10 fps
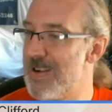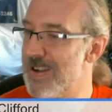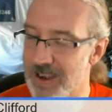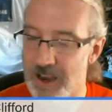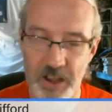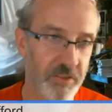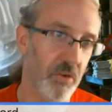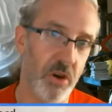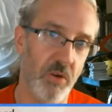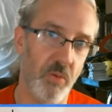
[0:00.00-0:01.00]
Not so
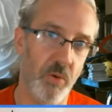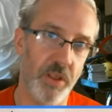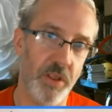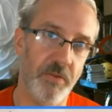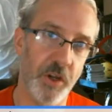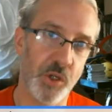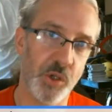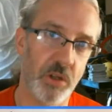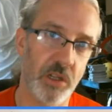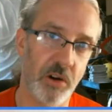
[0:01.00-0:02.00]
good with the
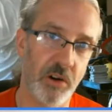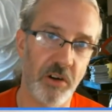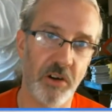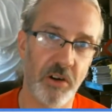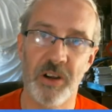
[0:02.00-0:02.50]
visual learner,